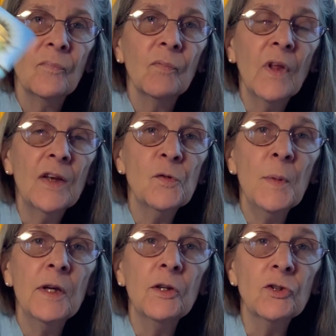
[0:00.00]
Has
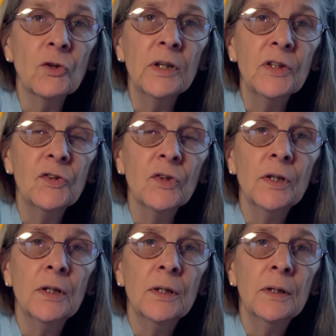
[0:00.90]
made a choice.
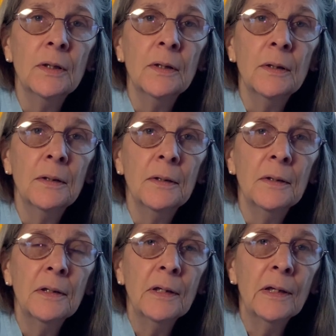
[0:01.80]

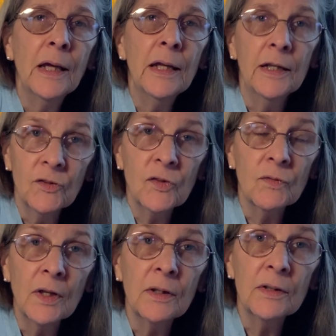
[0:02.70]
And it's
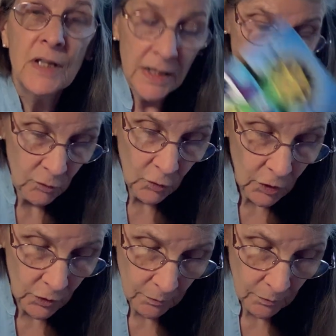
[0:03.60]
taking root.